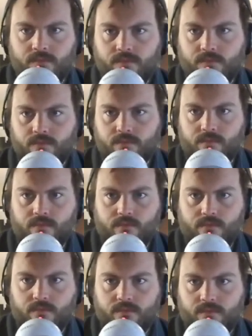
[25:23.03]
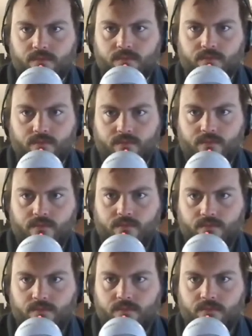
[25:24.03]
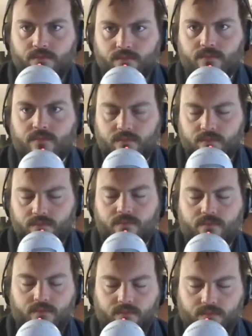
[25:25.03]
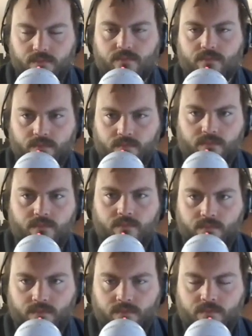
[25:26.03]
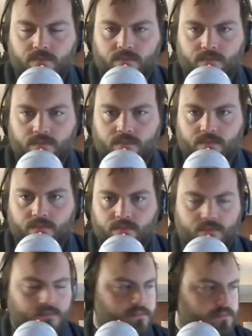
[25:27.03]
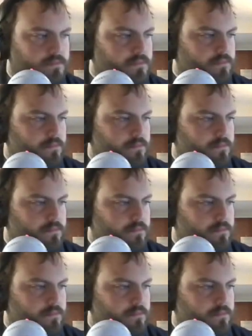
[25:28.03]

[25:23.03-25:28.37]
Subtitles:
The person shown says nothing.